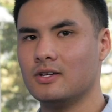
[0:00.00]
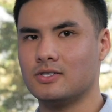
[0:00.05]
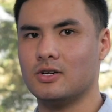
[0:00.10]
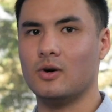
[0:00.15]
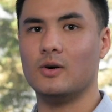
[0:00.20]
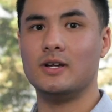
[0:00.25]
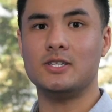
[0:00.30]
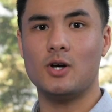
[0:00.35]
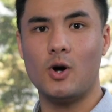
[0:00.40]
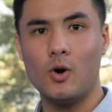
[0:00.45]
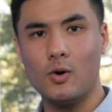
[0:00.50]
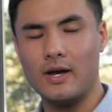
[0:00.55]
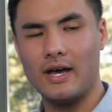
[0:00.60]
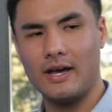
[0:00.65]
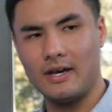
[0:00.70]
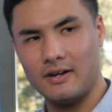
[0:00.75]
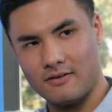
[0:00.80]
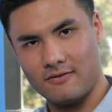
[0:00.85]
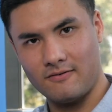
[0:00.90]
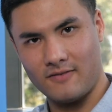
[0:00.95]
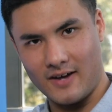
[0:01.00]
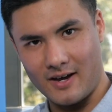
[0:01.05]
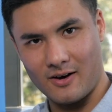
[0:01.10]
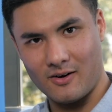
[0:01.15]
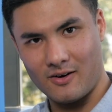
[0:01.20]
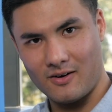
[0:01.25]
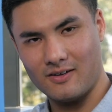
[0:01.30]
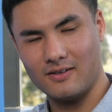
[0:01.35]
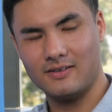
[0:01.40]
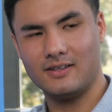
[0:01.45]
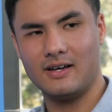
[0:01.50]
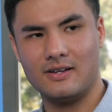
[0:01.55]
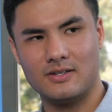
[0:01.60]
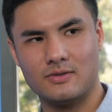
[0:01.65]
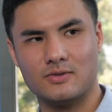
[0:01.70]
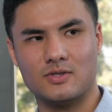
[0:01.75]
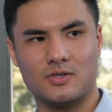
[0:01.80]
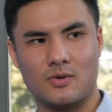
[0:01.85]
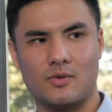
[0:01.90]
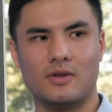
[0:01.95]
So it's mm-hmm. okay to fail. That
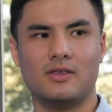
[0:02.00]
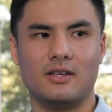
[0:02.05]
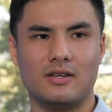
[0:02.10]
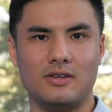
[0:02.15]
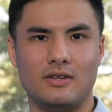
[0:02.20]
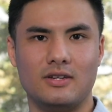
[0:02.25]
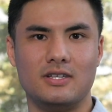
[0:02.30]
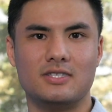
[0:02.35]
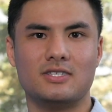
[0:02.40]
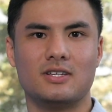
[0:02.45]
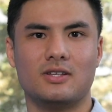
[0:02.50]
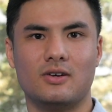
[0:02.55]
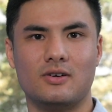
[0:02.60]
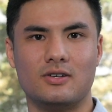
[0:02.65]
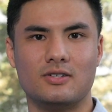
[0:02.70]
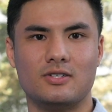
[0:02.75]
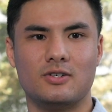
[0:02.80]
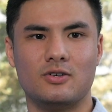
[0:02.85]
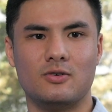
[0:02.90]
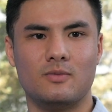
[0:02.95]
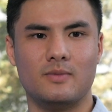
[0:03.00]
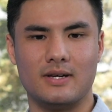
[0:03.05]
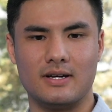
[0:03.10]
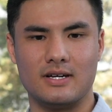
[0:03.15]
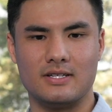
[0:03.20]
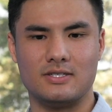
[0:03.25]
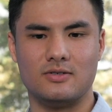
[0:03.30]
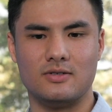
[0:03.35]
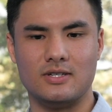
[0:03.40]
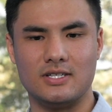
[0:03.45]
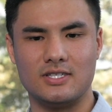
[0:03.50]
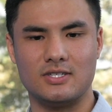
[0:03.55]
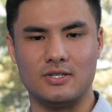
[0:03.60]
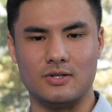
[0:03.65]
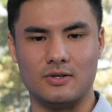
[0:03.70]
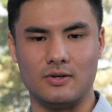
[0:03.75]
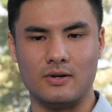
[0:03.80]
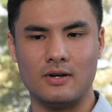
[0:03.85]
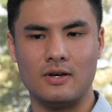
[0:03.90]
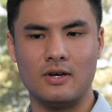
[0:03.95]
was one thing you need to learn too, because you need
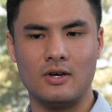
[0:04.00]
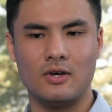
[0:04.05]
to